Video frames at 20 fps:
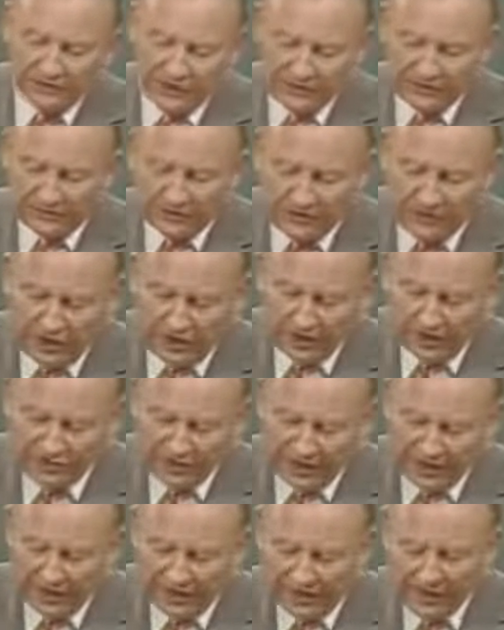take the young
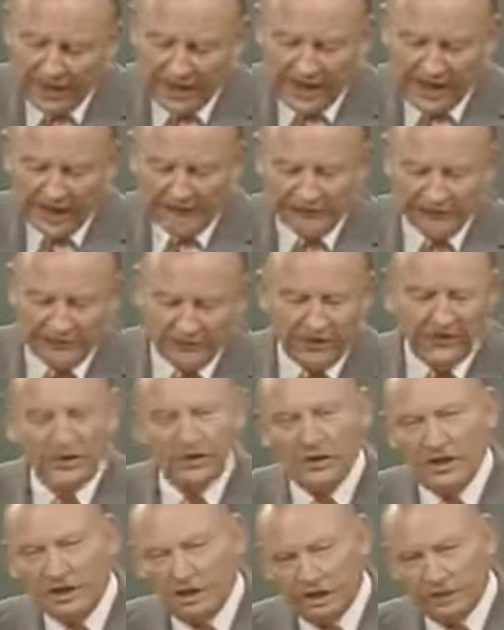child and flee
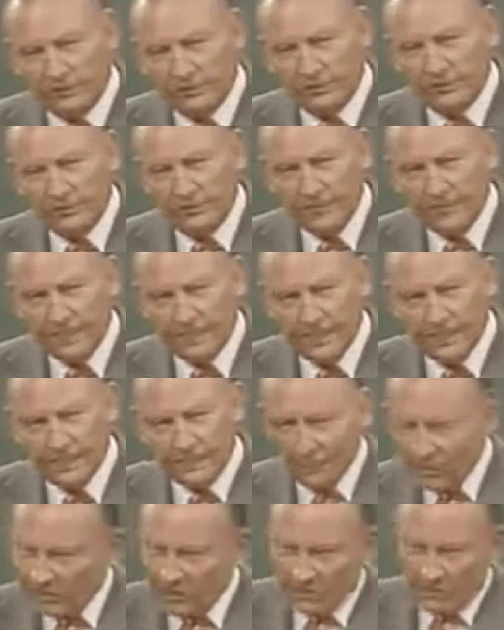into Egypt. We